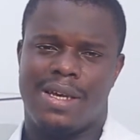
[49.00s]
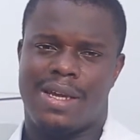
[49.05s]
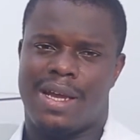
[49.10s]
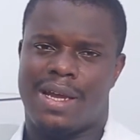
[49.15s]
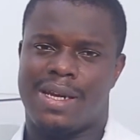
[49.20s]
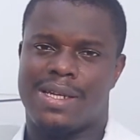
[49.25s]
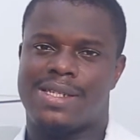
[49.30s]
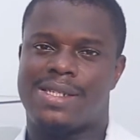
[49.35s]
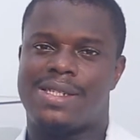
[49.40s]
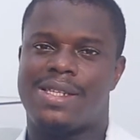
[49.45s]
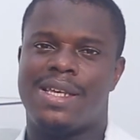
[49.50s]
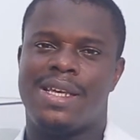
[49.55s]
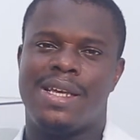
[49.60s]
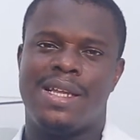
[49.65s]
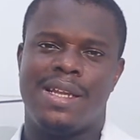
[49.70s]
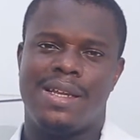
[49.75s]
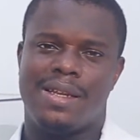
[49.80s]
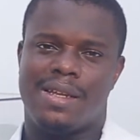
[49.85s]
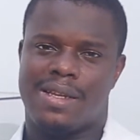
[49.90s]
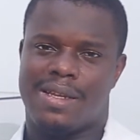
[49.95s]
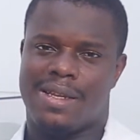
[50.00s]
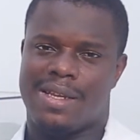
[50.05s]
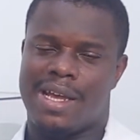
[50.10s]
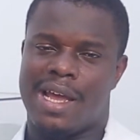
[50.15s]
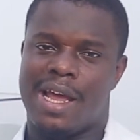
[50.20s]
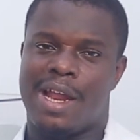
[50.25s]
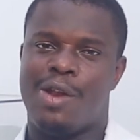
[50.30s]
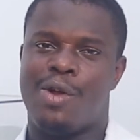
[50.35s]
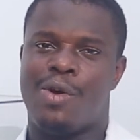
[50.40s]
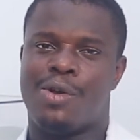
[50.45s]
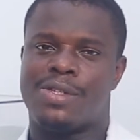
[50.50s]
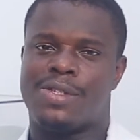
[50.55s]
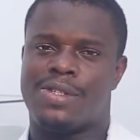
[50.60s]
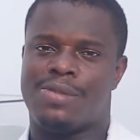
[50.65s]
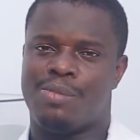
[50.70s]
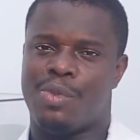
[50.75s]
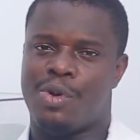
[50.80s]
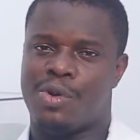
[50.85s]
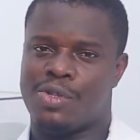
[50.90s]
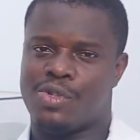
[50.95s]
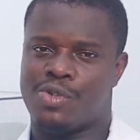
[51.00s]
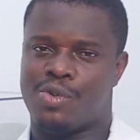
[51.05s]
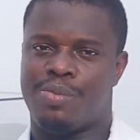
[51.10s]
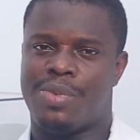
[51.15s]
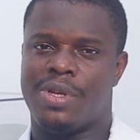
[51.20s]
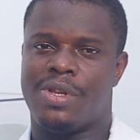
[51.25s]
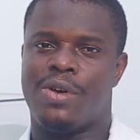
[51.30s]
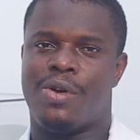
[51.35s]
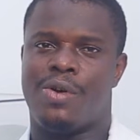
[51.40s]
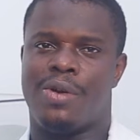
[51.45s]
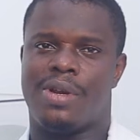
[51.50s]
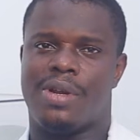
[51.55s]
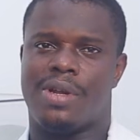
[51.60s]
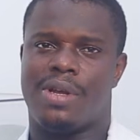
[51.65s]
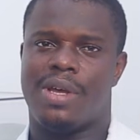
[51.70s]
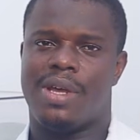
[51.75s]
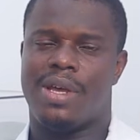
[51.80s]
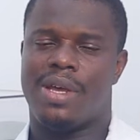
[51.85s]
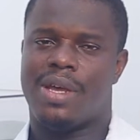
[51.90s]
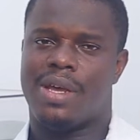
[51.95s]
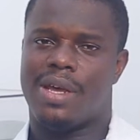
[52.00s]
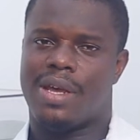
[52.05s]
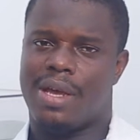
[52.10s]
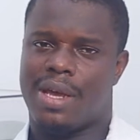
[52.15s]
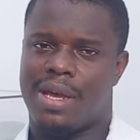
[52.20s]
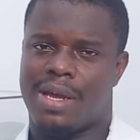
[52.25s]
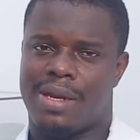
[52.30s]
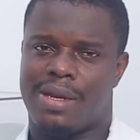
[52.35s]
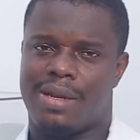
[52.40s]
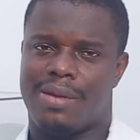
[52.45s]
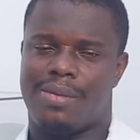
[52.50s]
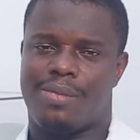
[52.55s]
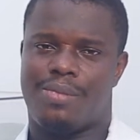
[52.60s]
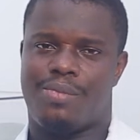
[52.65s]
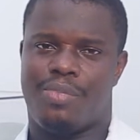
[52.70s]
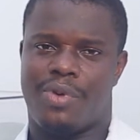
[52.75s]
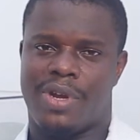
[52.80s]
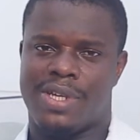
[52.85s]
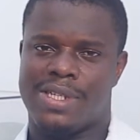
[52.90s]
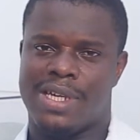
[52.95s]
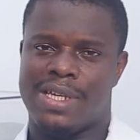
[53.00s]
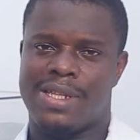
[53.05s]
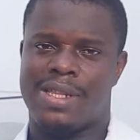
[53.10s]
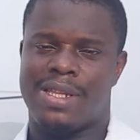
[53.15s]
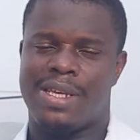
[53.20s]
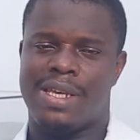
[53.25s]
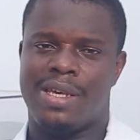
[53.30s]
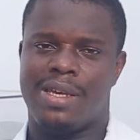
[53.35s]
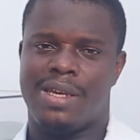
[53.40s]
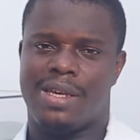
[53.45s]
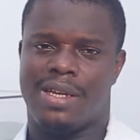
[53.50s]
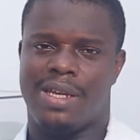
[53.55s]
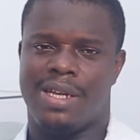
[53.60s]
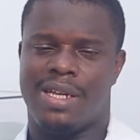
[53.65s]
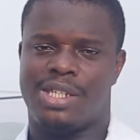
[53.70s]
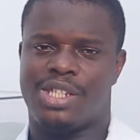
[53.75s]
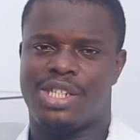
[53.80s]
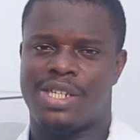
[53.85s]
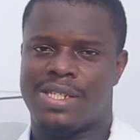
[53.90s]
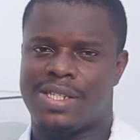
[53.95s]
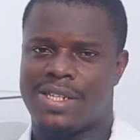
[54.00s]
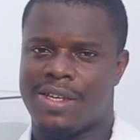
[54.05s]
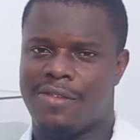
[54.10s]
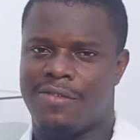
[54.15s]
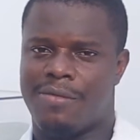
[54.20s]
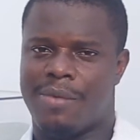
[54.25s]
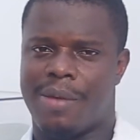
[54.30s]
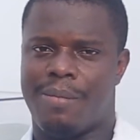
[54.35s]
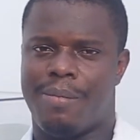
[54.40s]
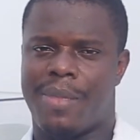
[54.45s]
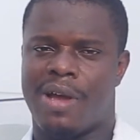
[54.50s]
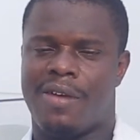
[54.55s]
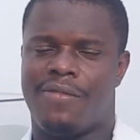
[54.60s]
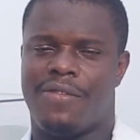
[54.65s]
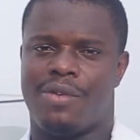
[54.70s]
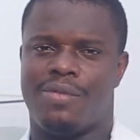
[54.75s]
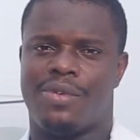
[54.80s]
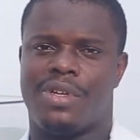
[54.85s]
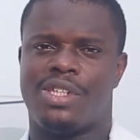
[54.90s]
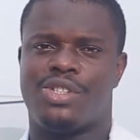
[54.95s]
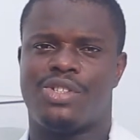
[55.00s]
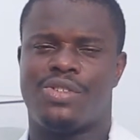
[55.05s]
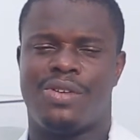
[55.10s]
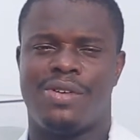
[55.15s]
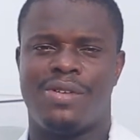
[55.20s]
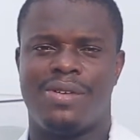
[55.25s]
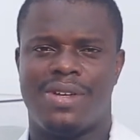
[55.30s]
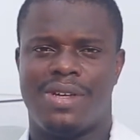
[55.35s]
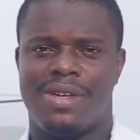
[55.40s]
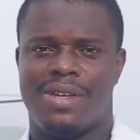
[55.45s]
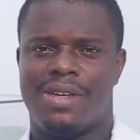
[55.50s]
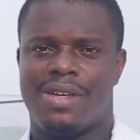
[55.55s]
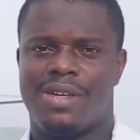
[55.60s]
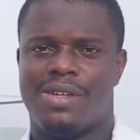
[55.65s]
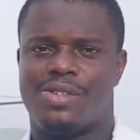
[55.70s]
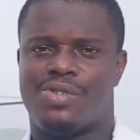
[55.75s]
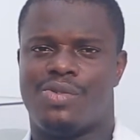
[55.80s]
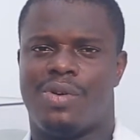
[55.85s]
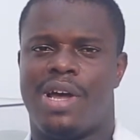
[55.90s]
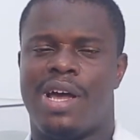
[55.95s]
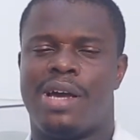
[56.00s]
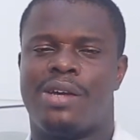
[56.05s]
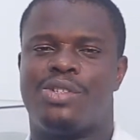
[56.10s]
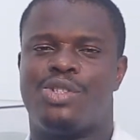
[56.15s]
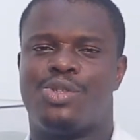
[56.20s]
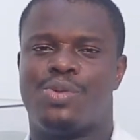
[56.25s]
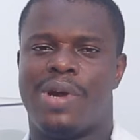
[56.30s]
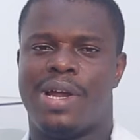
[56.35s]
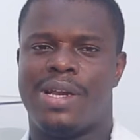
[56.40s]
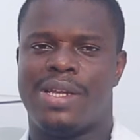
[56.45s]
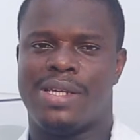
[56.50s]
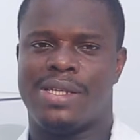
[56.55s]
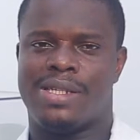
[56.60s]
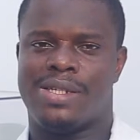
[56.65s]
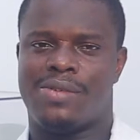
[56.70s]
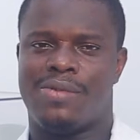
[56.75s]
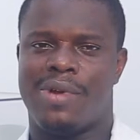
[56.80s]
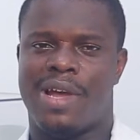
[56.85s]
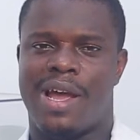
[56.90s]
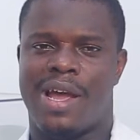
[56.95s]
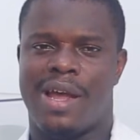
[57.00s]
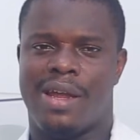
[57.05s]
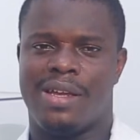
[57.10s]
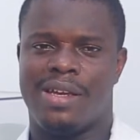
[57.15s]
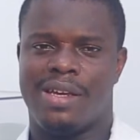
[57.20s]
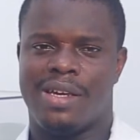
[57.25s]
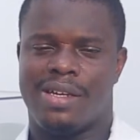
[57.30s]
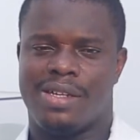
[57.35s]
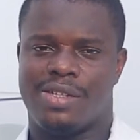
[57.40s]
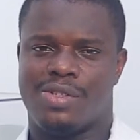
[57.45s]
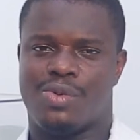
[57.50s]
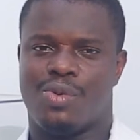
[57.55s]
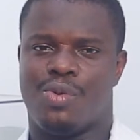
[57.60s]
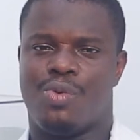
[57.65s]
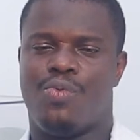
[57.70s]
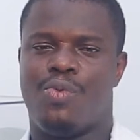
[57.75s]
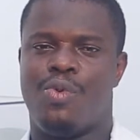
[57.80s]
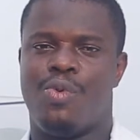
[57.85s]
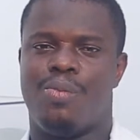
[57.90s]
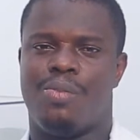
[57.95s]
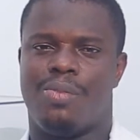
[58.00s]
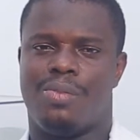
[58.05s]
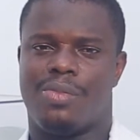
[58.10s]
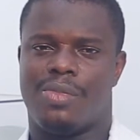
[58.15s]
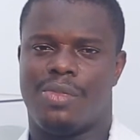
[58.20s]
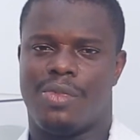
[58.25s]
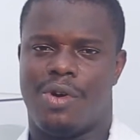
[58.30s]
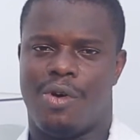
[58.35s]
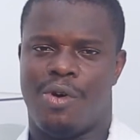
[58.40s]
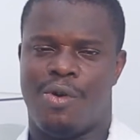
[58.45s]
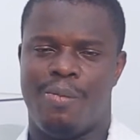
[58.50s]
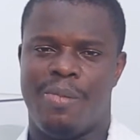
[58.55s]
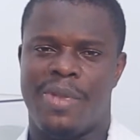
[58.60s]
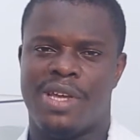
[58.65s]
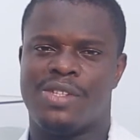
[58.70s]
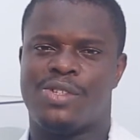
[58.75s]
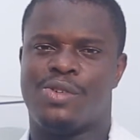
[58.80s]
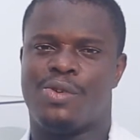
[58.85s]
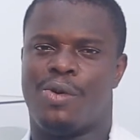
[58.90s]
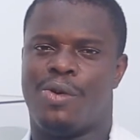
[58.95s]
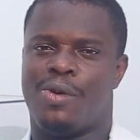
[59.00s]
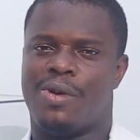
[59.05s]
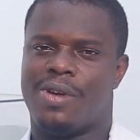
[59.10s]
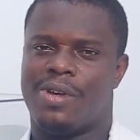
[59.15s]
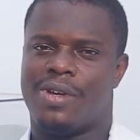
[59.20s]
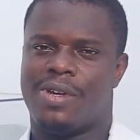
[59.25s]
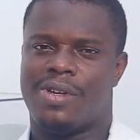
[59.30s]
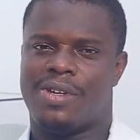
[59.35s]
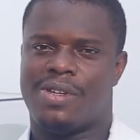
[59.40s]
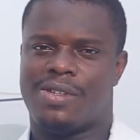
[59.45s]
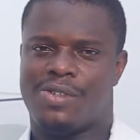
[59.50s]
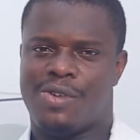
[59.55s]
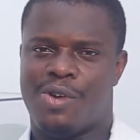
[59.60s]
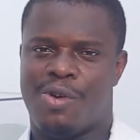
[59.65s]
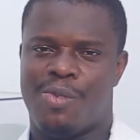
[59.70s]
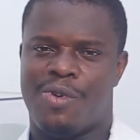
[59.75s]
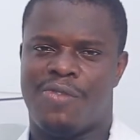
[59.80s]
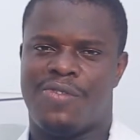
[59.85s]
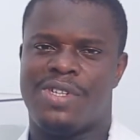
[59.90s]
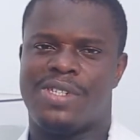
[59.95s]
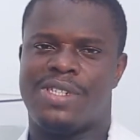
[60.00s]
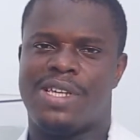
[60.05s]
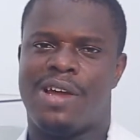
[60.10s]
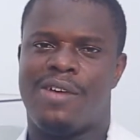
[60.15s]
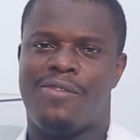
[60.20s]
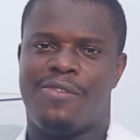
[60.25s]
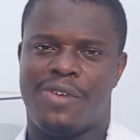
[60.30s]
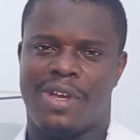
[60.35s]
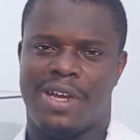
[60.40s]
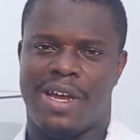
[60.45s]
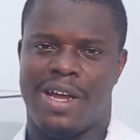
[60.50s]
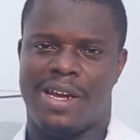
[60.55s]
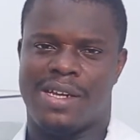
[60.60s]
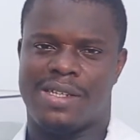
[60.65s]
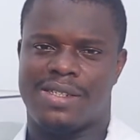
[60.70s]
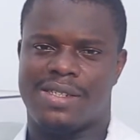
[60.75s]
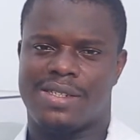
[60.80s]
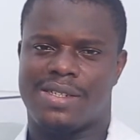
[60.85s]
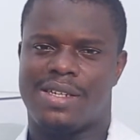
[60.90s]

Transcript: And still, there are lots more to be done. And presently, the initiative by Merck Foundation to actually try to groom or mentor some of these African